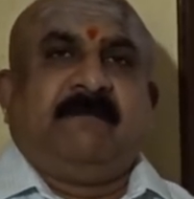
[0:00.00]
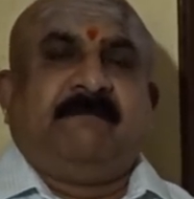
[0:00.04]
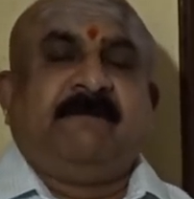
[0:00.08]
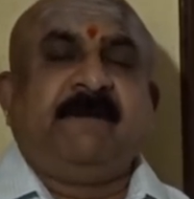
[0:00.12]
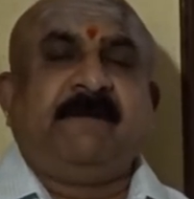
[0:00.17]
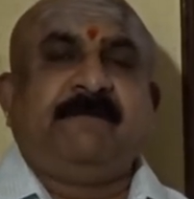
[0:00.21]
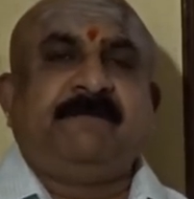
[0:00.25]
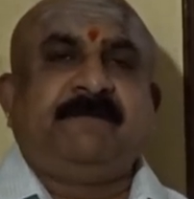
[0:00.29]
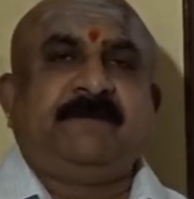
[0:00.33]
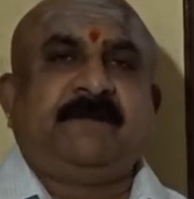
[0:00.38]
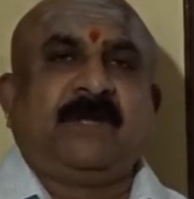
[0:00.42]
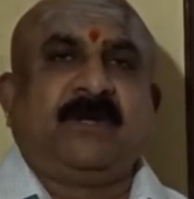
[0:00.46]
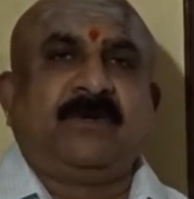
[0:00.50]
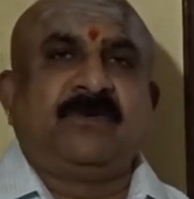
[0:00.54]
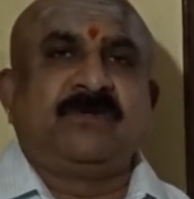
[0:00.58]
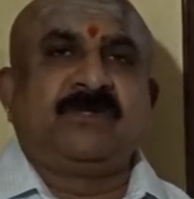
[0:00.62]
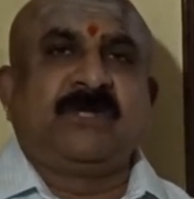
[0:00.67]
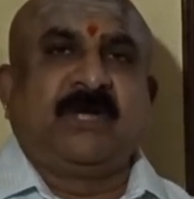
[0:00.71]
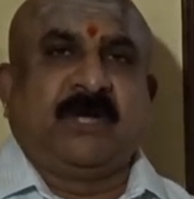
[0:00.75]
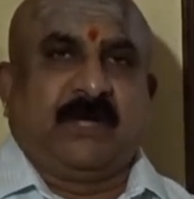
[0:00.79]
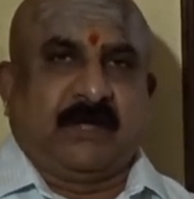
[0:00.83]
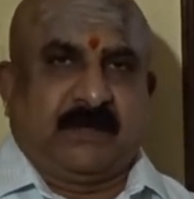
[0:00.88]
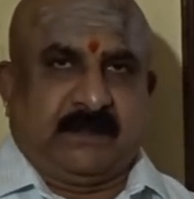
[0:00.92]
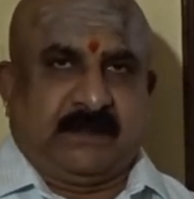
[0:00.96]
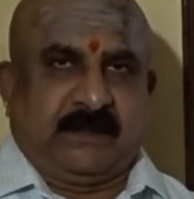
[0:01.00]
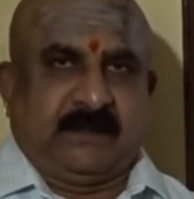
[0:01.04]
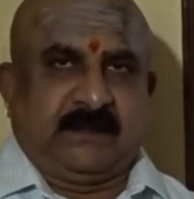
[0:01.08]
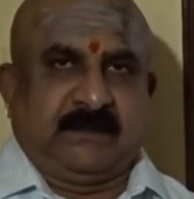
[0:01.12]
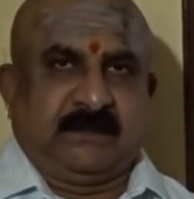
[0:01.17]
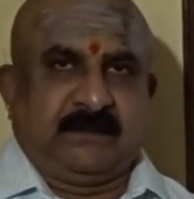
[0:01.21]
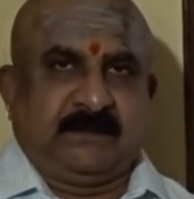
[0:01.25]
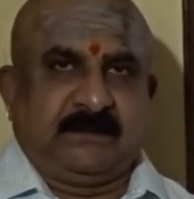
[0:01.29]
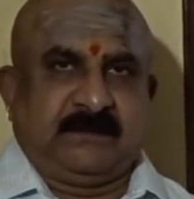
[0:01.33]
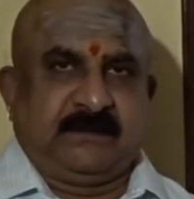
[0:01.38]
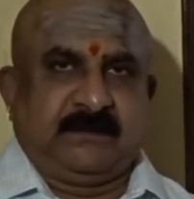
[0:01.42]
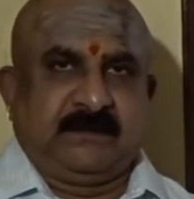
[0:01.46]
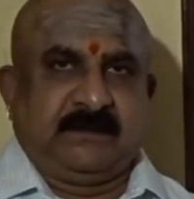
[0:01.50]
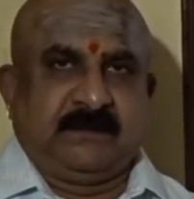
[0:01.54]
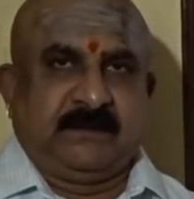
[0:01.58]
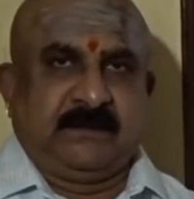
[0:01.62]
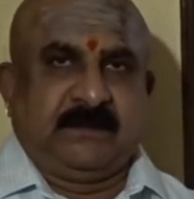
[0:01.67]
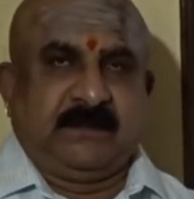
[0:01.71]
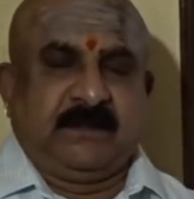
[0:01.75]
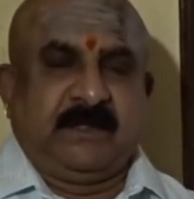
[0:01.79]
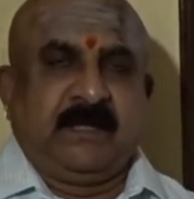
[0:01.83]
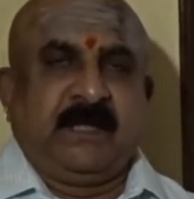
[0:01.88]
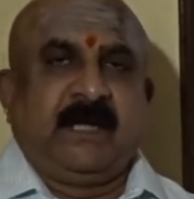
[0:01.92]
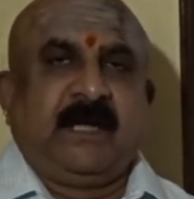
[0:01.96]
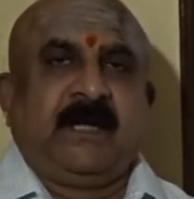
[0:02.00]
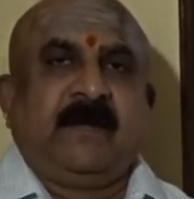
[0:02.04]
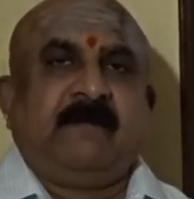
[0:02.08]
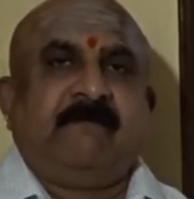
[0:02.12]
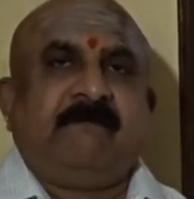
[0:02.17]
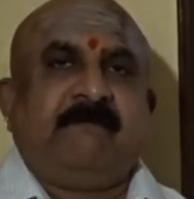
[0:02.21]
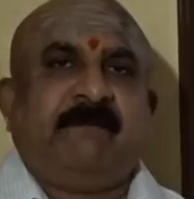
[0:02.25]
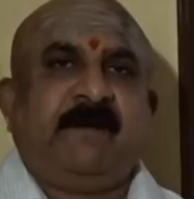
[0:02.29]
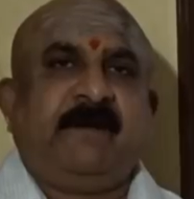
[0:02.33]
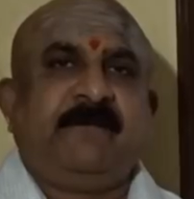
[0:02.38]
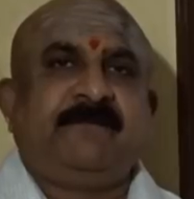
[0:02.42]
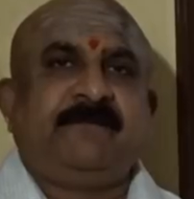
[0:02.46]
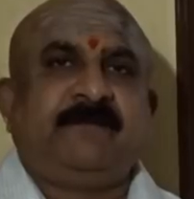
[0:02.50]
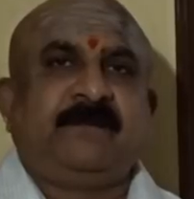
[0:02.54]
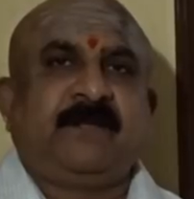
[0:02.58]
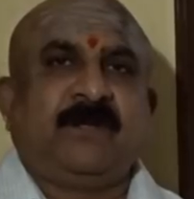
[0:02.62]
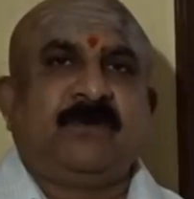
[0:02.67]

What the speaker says: fifth house lord. Fifth